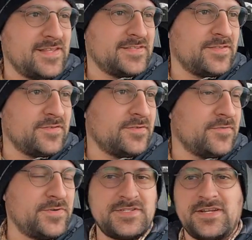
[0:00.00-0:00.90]

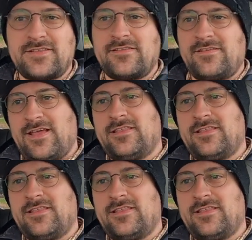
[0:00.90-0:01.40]
the reasoning,